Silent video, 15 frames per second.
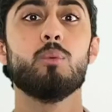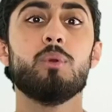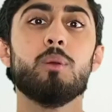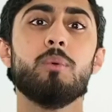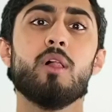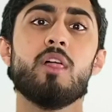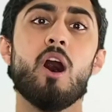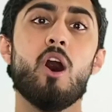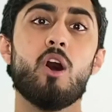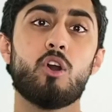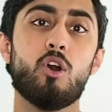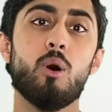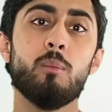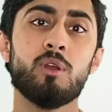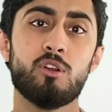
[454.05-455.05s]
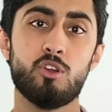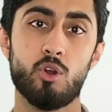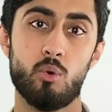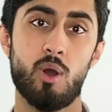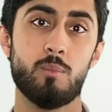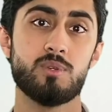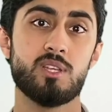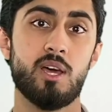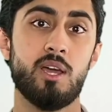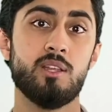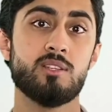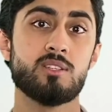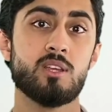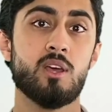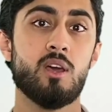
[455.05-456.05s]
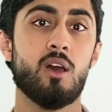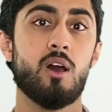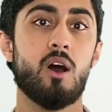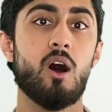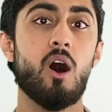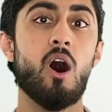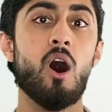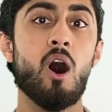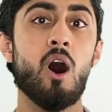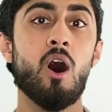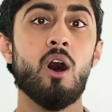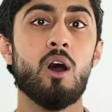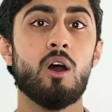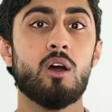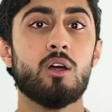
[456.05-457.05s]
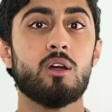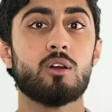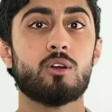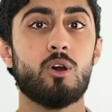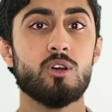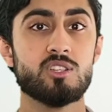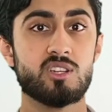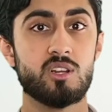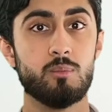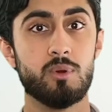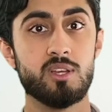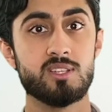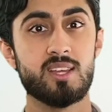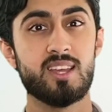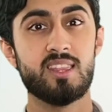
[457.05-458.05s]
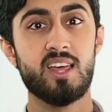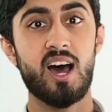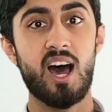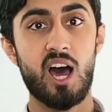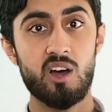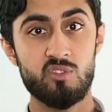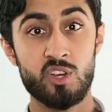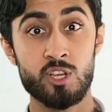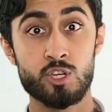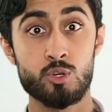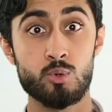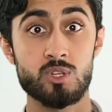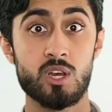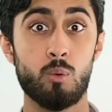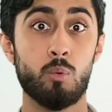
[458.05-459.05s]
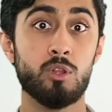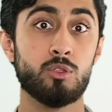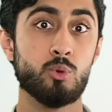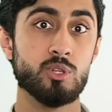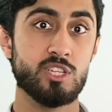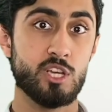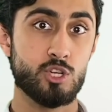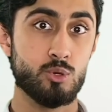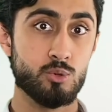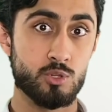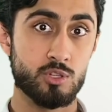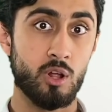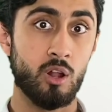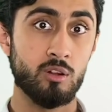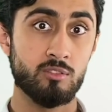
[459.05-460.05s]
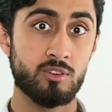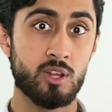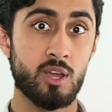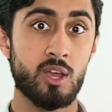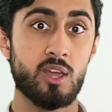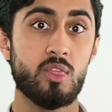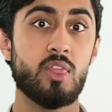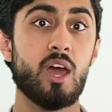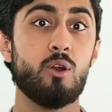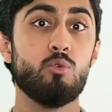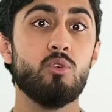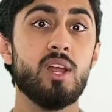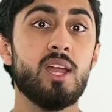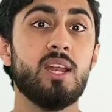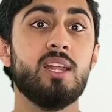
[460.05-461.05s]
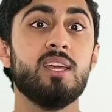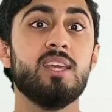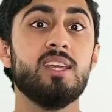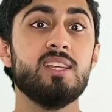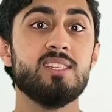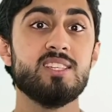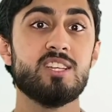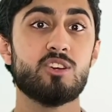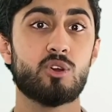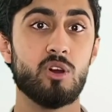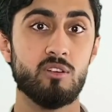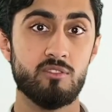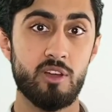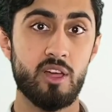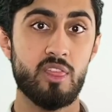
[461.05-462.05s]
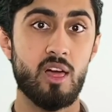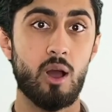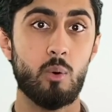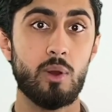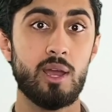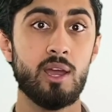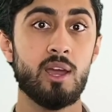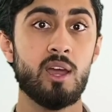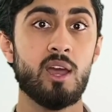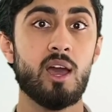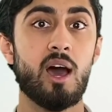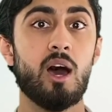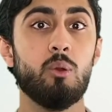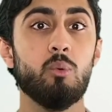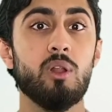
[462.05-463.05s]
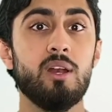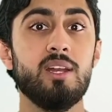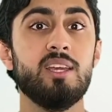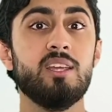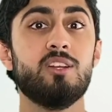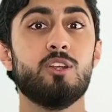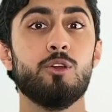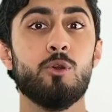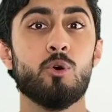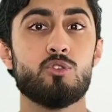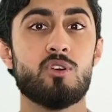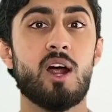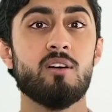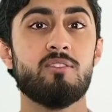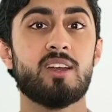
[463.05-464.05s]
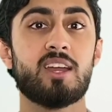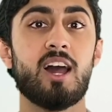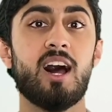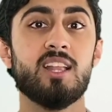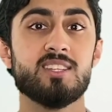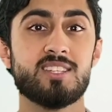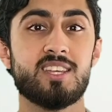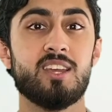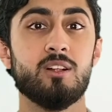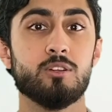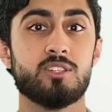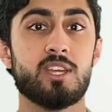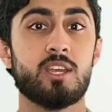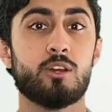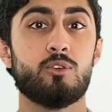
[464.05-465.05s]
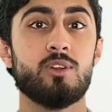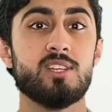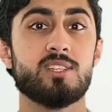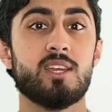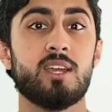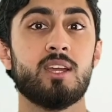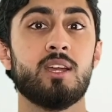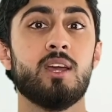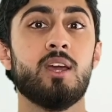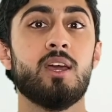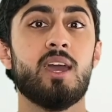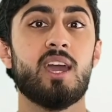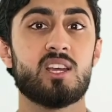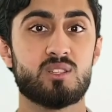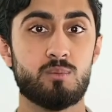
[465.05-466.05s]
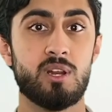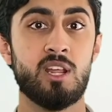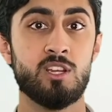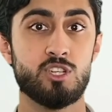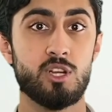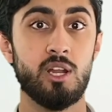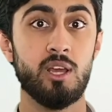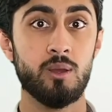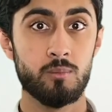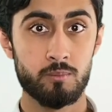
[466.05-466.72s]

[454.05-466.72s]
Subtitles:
people that are coming to your websites are customers that have issues and want those issues solved. They're really easy to convert that way and will lead to your traffic and sales increasing exponentially.